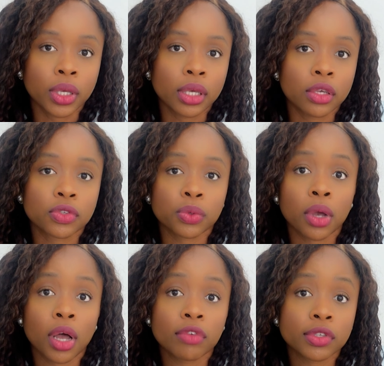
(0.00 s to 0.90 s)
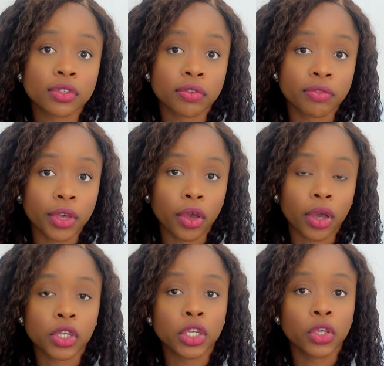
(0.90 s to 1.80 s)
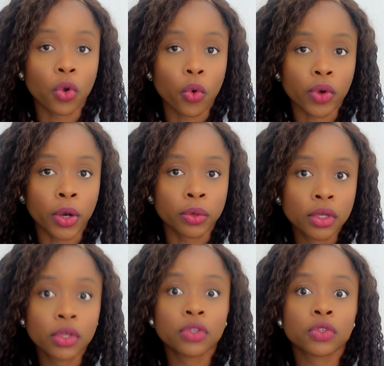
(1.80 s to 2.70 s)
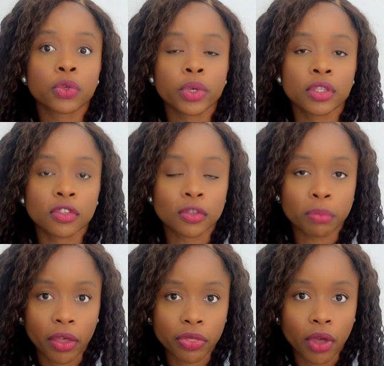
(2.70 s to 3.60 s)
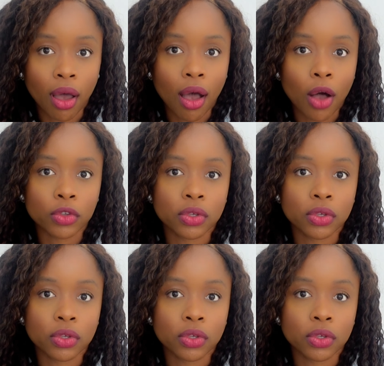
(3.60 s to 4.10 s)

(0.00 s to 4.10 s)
is to have a surveyor actually go around to inspect the house.